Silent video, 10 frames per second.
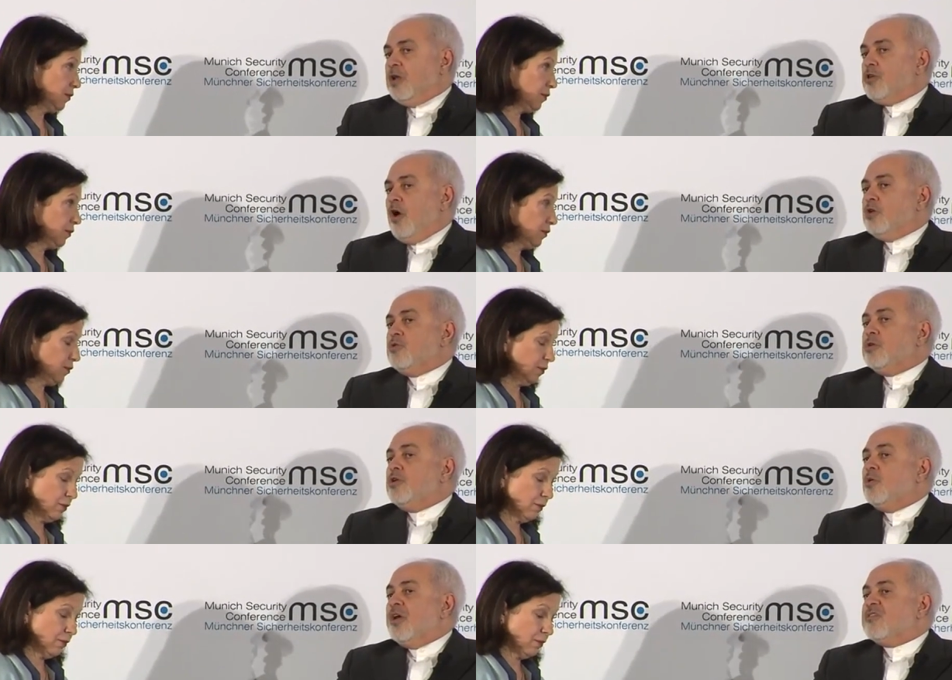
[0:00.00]
Speaker 1: I talked to the
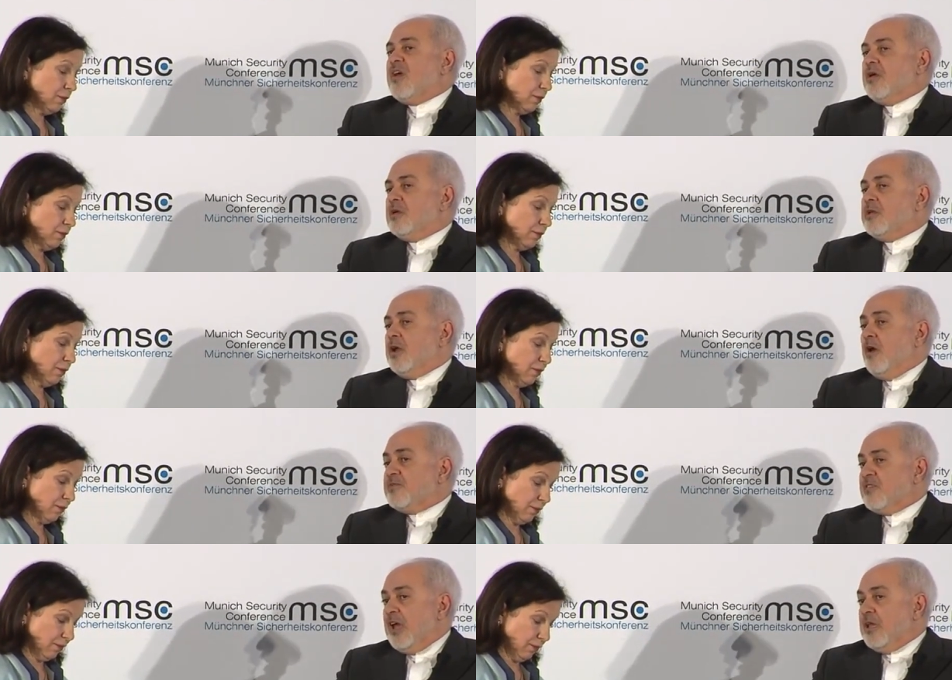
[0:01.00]
US Secretary
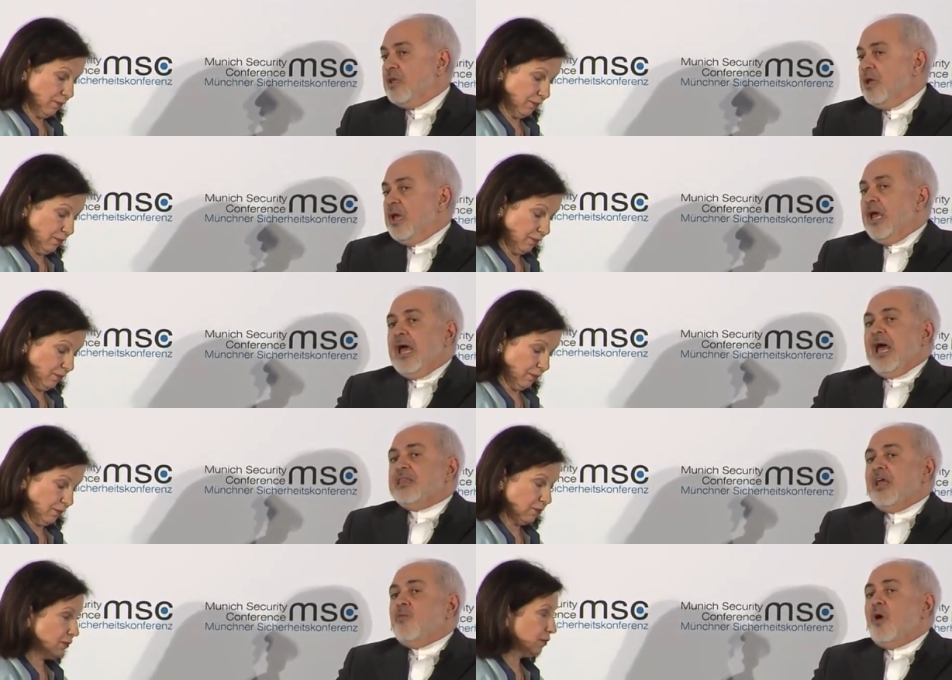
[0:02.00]
of State.
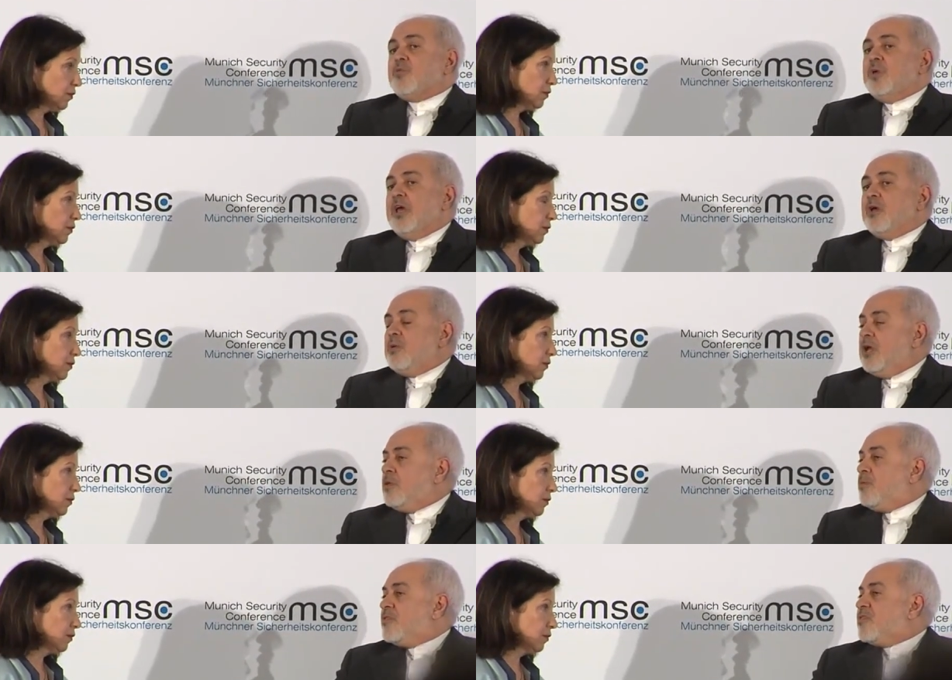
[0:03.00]
And then what we
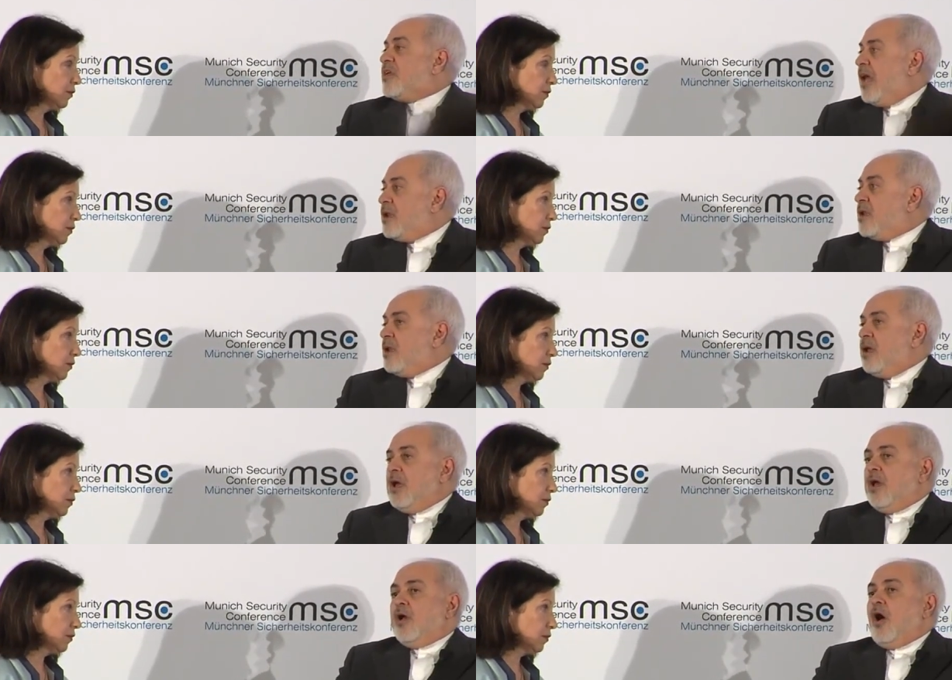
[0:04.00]
agreed was then
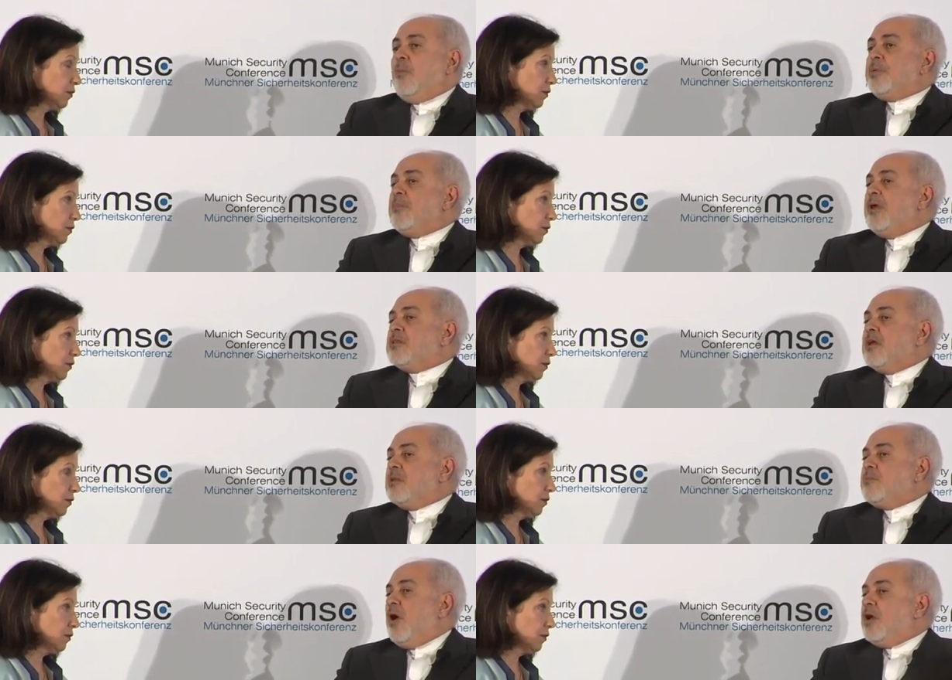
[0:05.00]

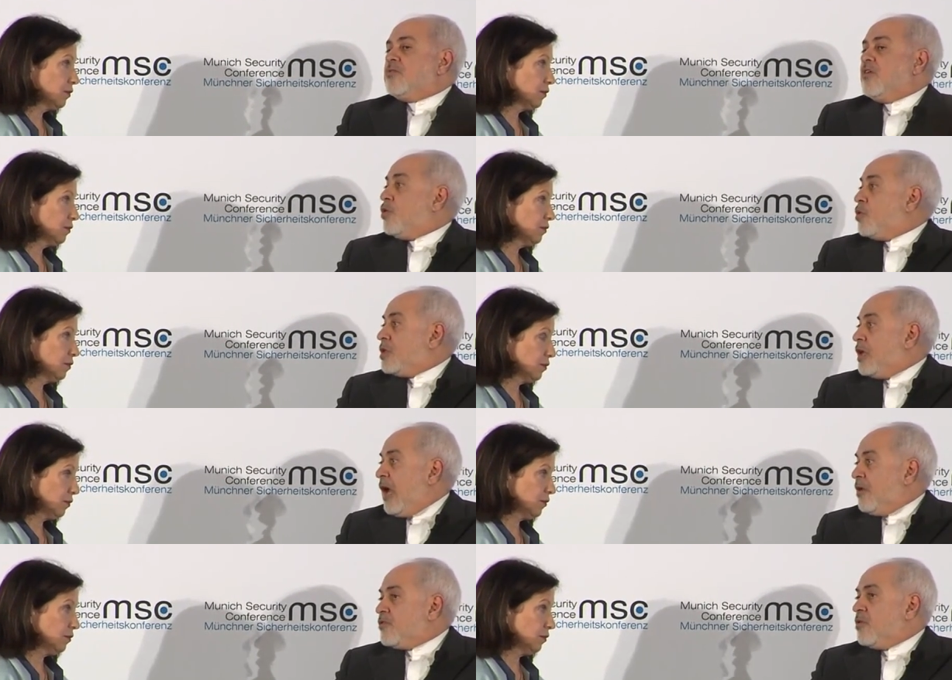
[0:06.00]
complemented by Security
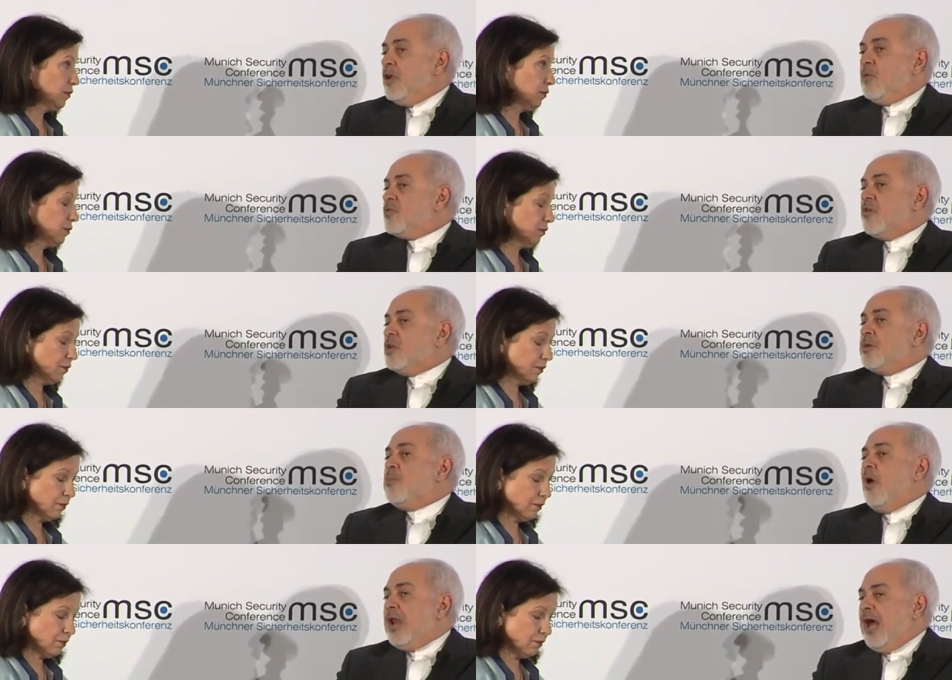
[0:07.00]
Council. It was not a
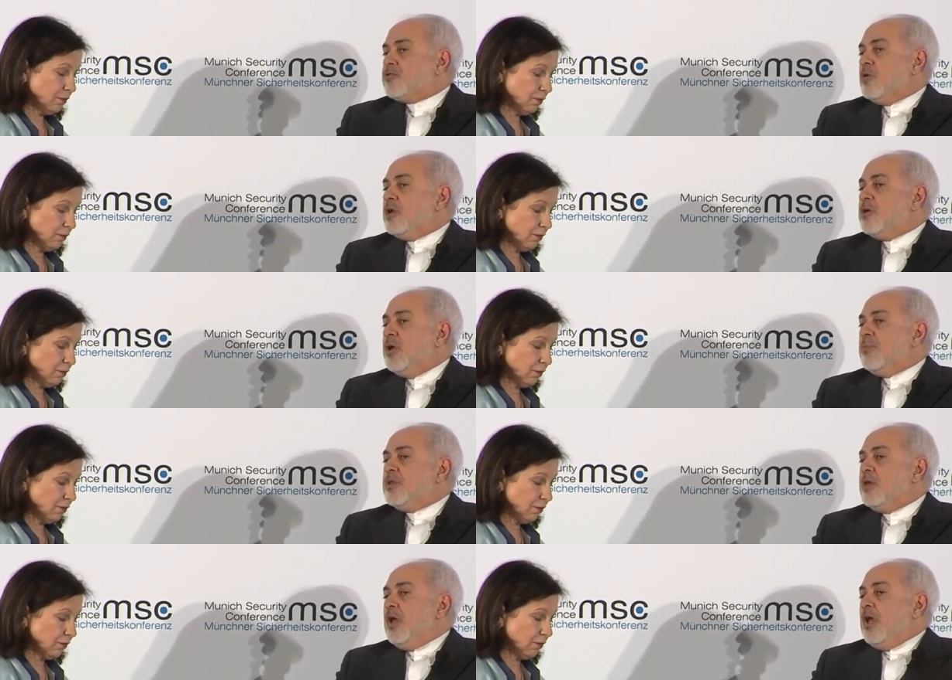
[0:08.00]
bilateral
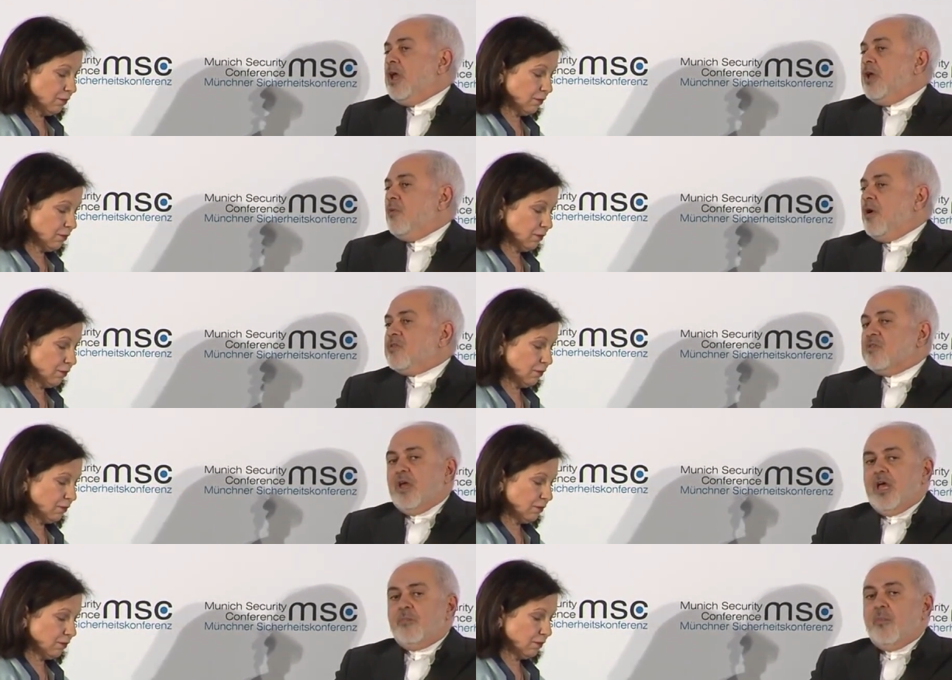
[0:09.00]
agreement. It was
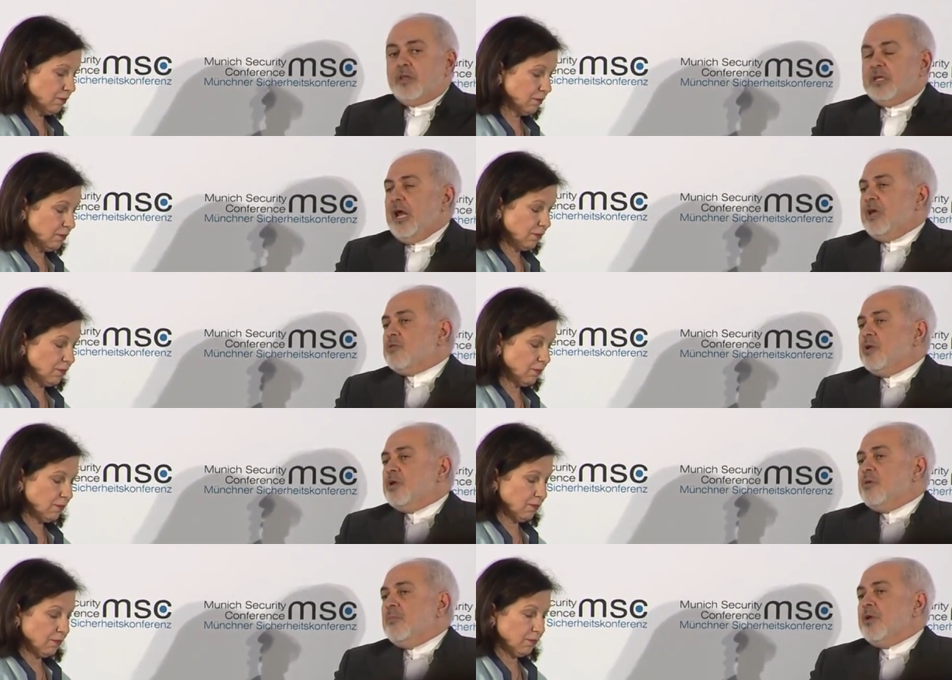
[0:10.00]
a multilateral
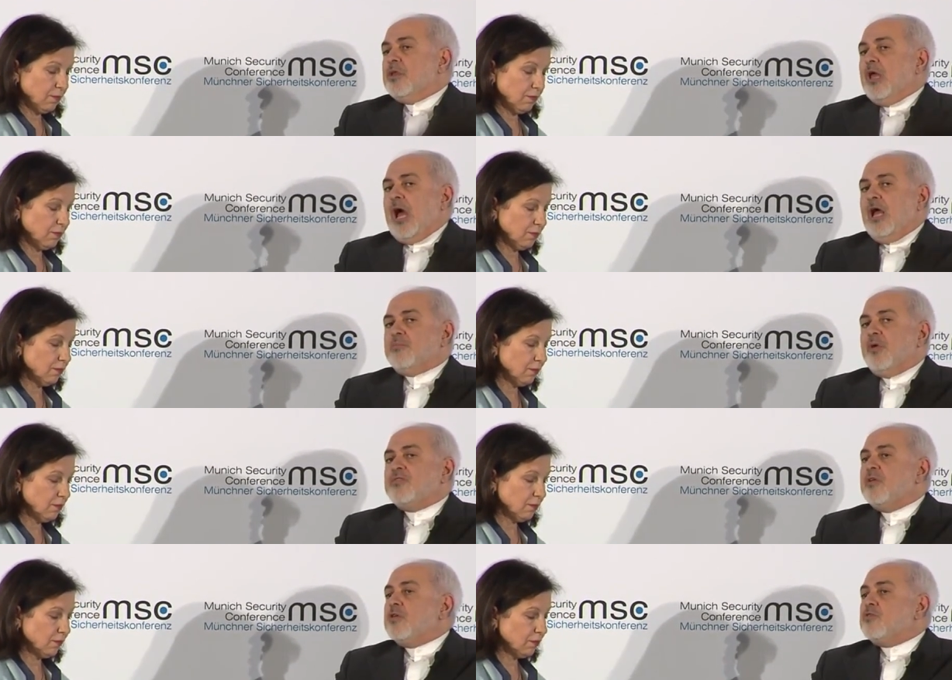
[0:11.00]
agreement. And
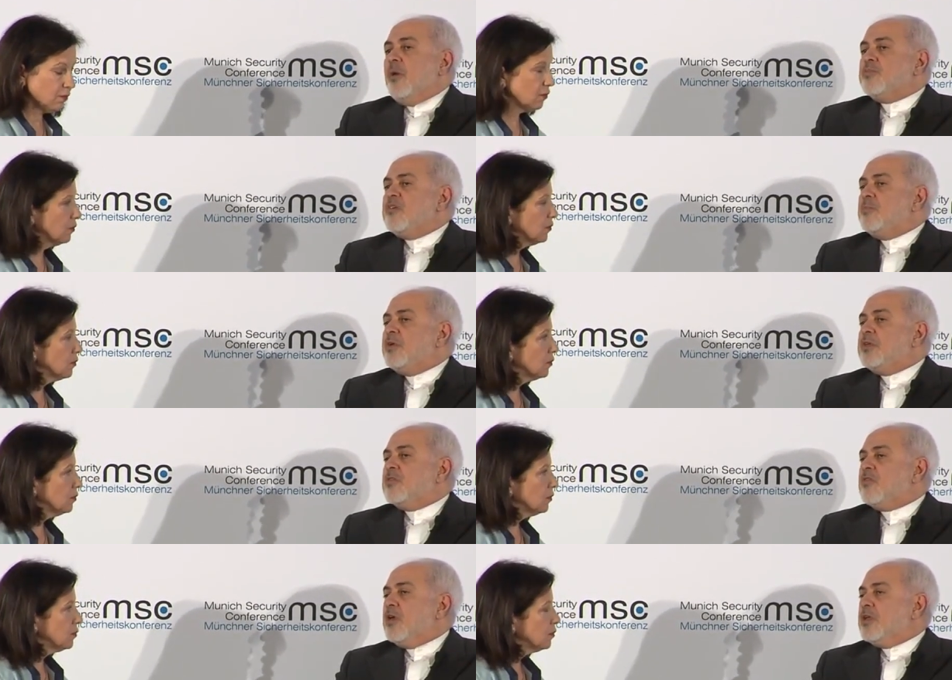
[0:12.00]
President Trump simply
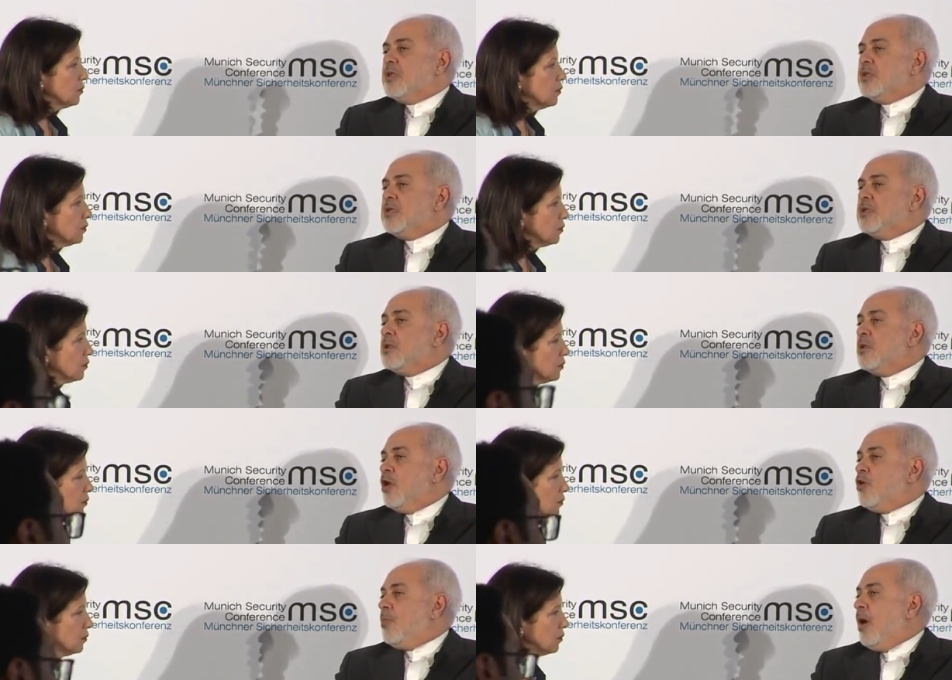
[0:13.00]
decided that he didn't
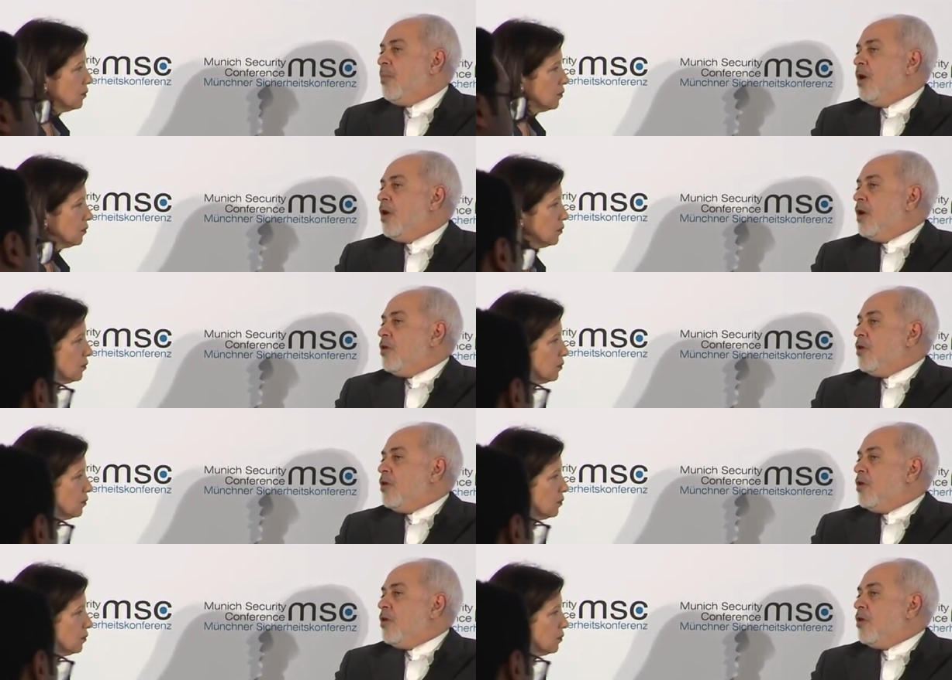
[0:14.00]
like Obama,